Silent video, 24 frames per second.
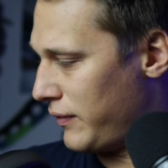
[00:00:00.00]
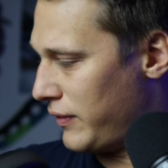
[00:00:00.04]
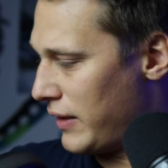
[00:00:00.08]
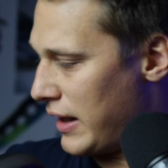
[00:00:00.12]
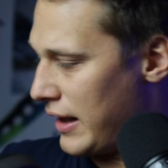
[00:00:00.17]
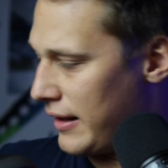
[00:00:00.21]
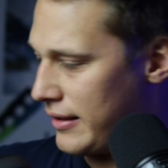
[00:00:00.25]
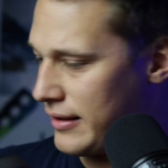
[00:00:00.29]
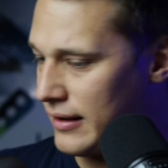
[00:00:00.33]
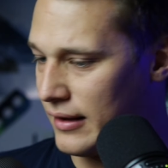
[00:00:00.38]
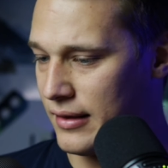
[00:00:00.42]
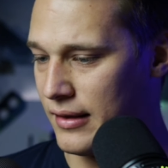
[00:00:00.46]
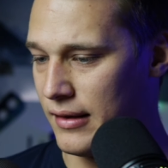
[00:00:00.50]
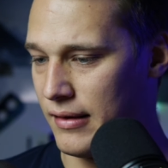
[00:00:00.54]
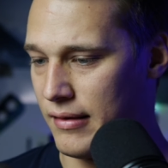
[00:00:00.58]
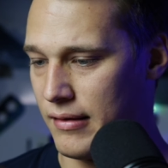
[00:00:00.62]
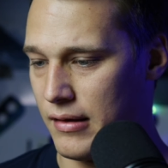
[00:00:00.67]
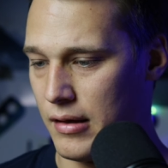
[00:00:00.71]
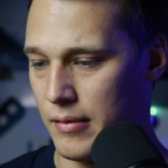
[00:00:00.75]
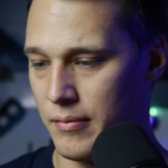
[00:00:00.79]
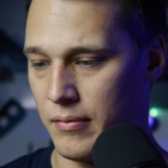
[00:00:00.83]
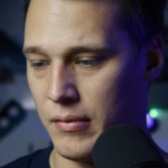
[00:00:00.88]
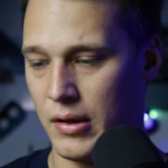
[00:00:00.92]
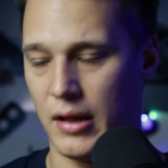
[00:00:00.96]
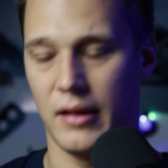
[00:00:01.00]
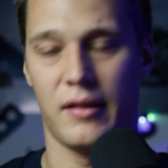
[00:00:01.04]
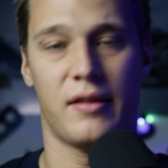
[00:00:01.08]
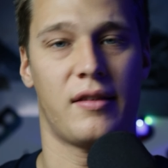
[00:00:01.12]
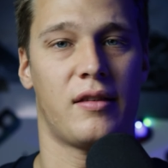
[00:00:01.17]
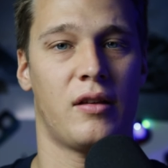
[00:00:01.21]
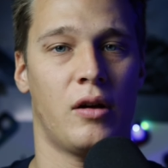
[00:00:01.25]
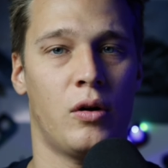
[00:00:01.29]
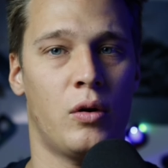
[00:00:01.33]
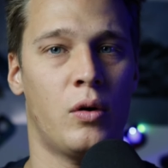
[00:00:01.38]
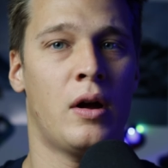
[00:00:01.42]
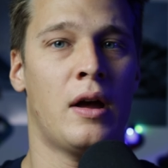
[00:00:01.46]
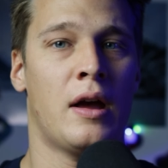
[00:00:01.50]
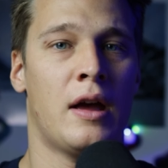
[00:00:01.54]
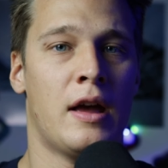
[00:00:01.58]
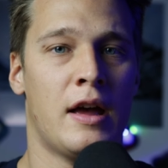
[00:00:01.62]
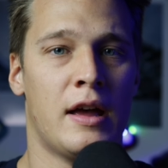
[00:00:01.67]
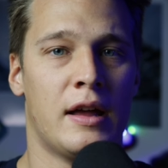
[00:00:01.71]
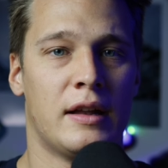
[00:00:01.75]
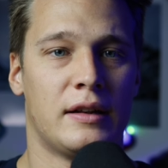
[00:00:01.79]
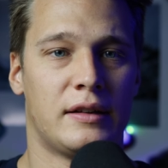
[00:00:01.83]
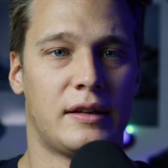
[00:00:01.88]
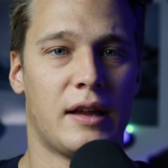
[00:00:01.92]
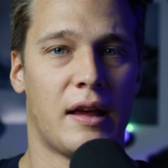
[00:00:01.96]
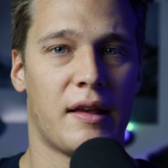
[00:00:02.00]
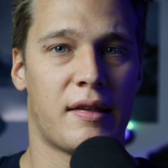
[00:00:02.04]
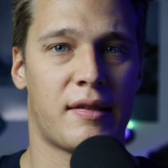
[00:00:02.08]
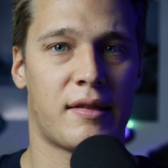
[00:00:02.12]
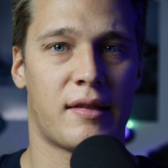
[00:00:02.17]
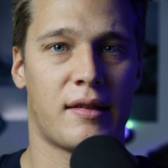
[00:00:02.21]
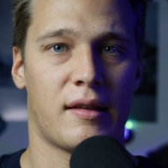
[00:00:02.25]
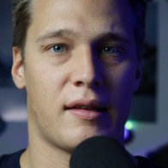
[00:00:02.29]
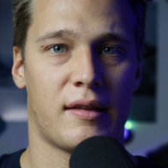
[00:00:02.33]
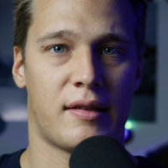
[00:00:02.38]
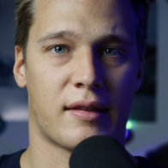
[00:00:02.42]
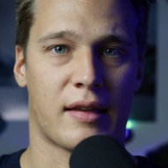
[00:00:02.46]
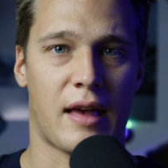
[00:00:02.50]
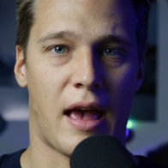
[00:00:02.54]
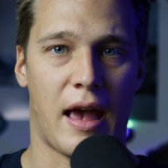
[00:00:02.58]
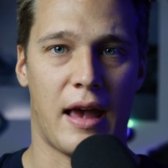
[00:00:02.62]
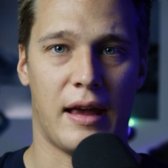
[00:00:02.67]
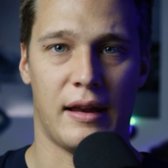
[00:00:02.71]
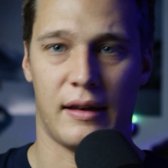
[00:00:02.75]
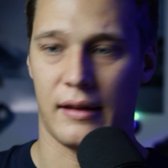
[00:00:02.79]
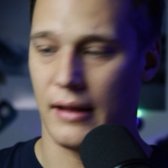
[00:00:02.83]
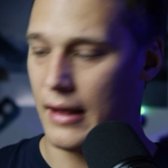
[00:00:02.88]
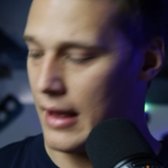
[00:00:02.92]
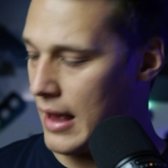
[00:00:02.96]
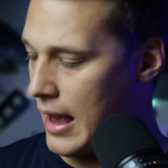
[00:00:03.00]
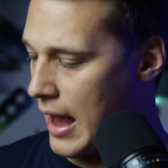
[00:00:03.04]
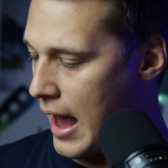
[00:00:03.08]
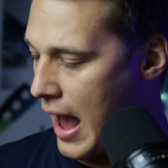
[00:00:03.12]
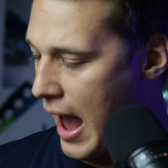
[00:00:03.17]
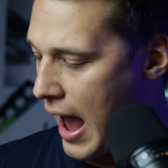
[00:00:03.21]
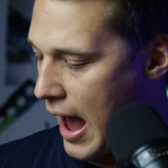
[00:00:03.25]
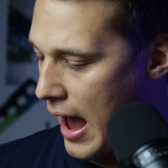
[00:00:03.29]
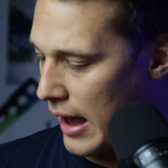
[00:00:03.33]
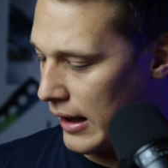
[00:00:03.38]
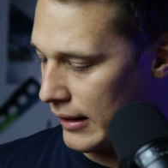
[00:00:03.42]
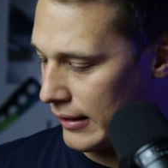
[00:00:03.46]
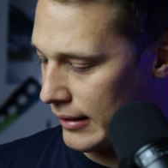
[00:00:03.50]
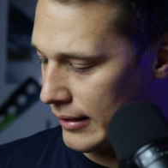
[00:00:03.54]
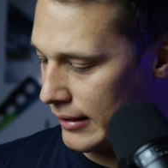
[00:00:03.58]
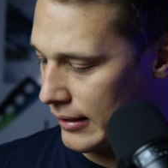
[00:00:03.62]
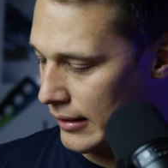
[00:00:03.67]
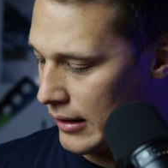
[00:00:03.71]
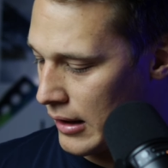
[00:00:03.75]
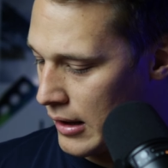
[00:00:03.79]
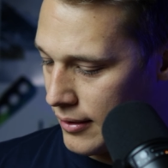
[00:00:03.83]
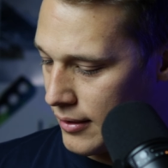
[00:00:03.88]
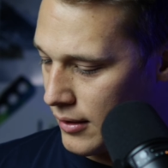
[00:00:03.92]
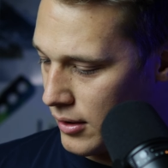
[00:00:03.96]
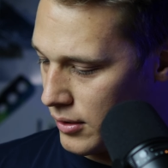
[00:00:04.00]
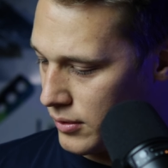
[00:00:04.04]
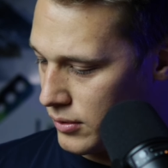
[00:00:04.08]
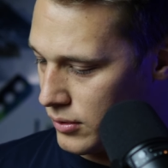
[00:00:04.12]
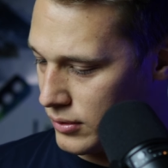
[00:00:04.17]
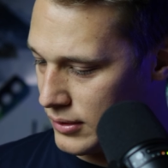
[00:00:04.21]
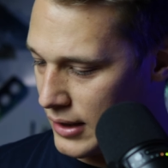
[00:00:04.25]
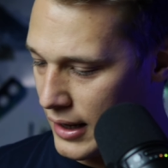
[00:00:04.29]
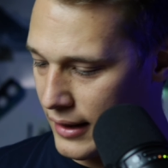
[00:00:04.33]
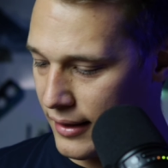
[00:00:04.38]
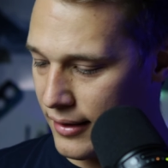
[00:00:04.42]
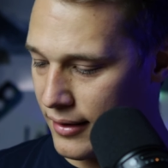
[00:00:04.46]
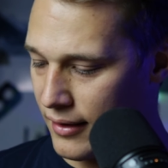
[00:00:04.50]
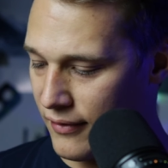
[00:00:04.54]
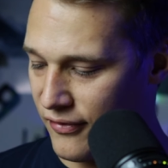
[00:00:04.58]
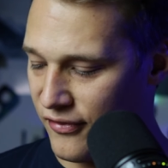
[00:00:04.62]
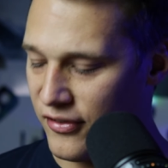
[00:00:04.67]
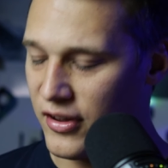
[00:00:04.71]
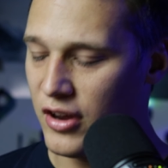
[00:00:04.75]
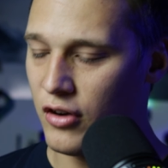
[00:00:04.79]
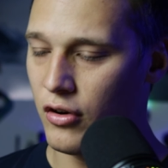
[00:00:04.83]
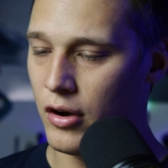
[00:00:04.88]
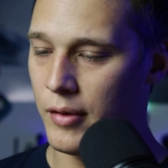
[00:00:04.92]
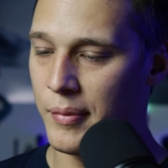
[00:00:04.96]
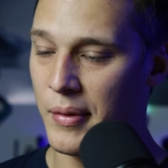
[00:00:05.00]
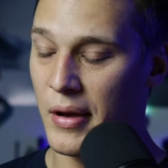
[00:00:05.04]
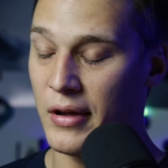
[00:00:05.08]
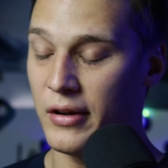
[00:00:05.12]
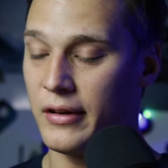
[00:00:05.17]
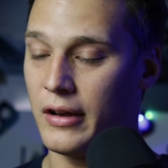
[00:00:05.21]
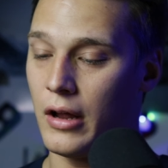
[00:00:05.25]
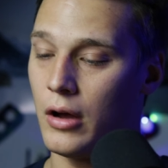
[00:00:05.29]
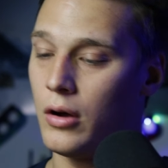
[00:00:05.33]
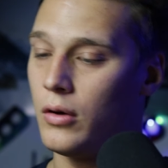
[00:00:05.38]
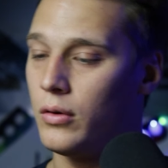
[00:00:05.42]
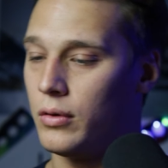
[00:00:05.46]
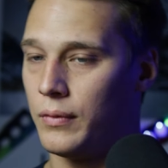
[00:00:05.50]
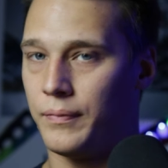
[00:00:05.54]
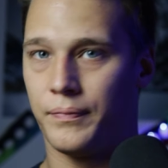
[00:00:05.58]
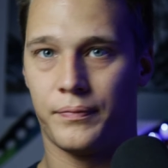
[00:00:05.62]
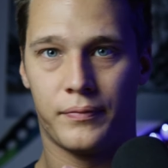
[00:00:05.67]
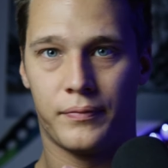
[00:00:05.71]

of lacing system, and so this skate has. So that's the theory about it. Oh,